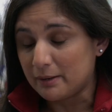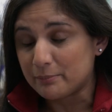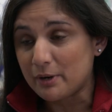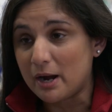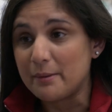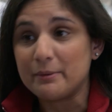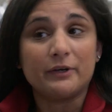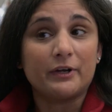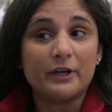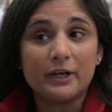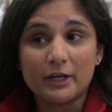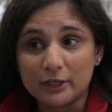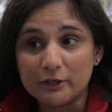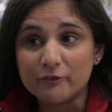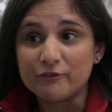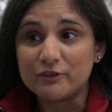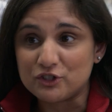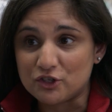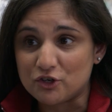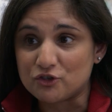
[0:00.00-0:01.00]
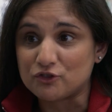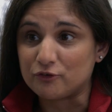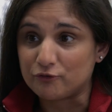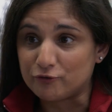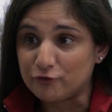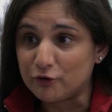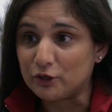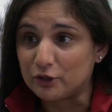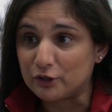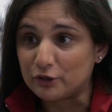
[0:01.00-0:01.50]
primary care physician
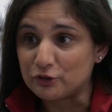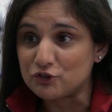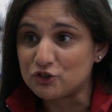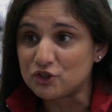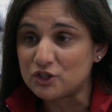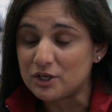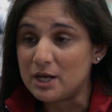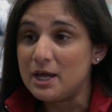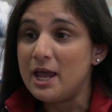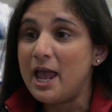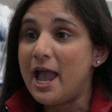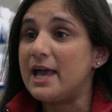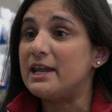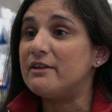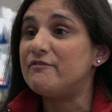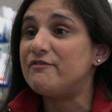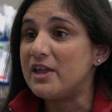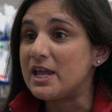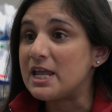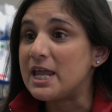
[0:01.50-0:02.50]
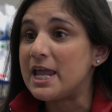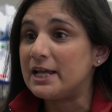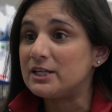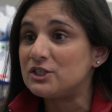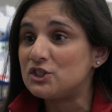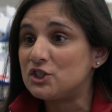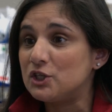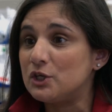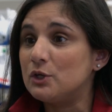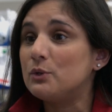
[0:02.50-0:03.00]
first, and if they can't
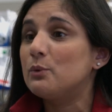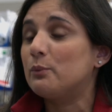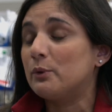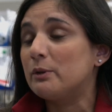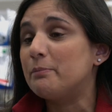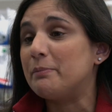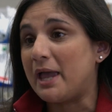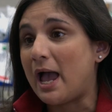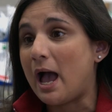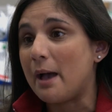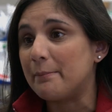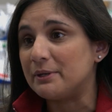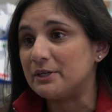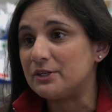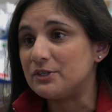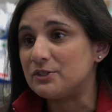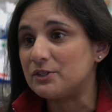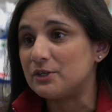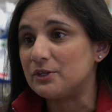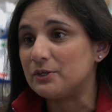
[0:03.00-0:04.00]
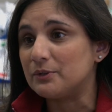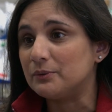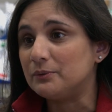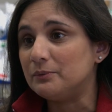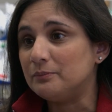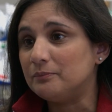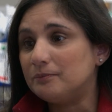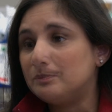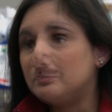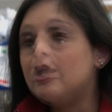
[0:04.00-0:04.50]
see you, we'd be happy to see you.
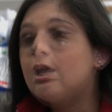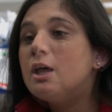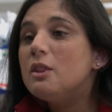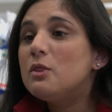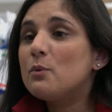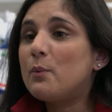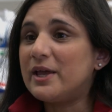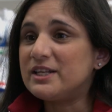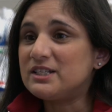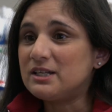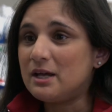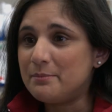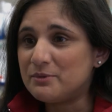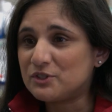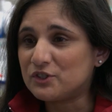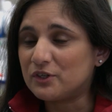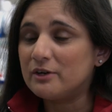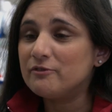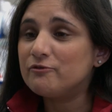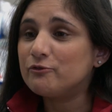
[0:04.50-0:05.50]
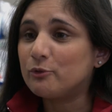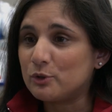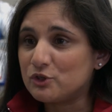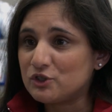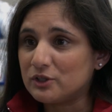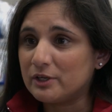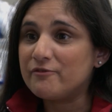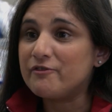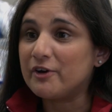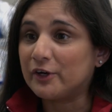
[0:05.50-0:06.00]
The wait times are
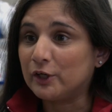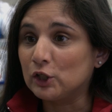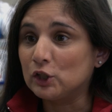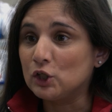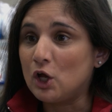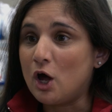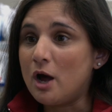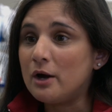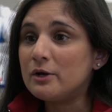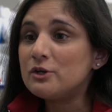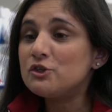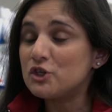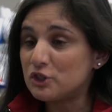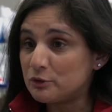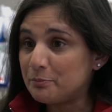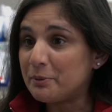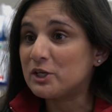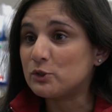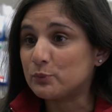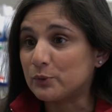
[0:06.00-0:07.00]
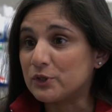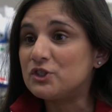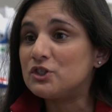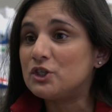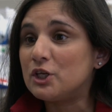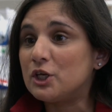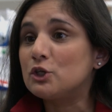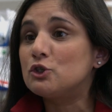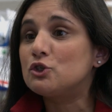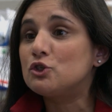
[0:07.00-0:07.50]
unfortunately very long just because we're
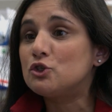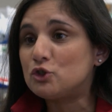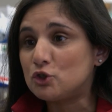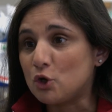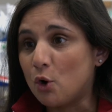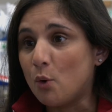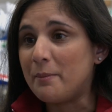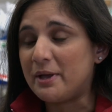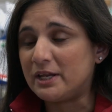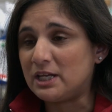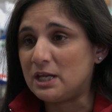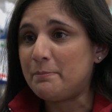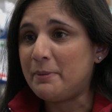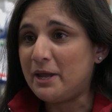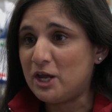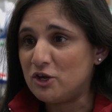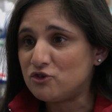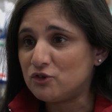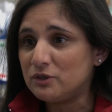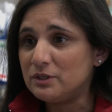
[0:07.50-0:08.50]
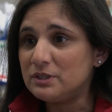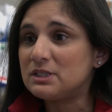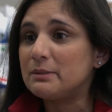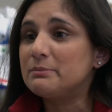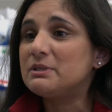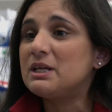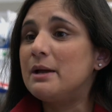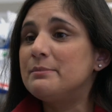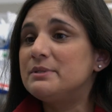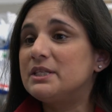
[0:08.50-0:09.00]
seeing so many patients.
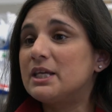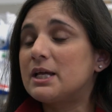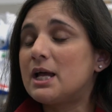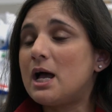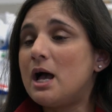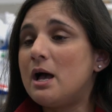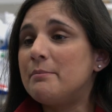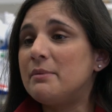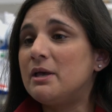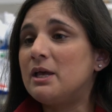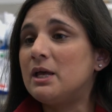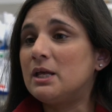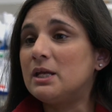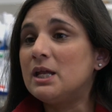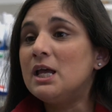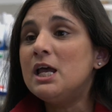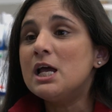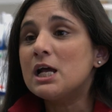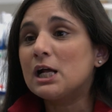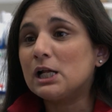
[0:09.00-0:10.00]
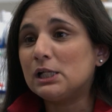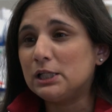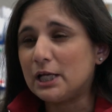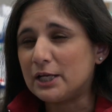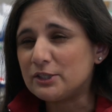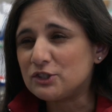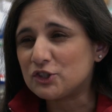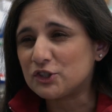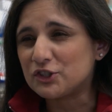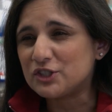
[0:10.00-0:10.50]
Sometimes they come in
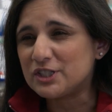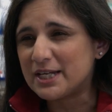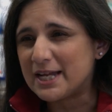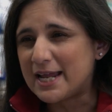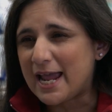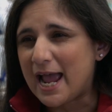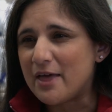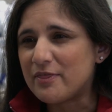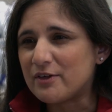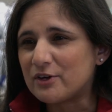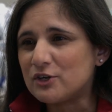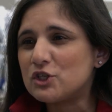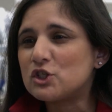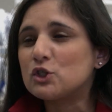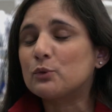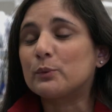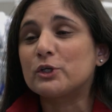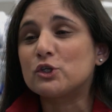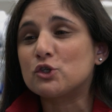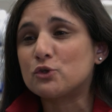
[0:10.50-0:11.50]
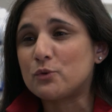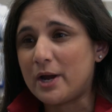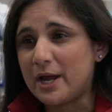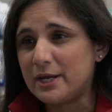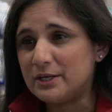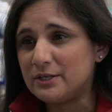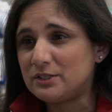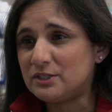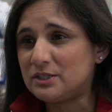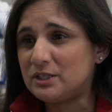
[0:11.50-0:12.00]
clustered together, so we're
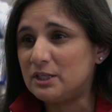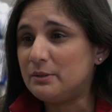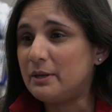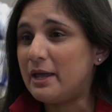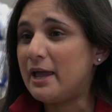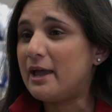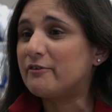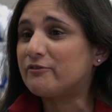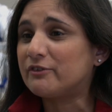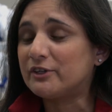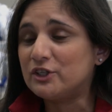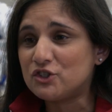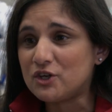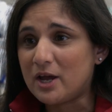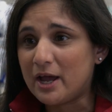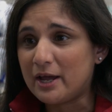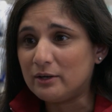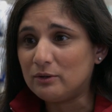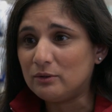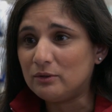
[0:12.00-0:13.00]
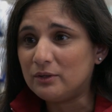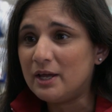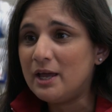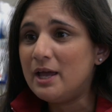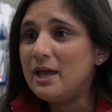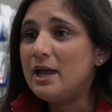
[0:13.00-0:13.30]
trying to see every child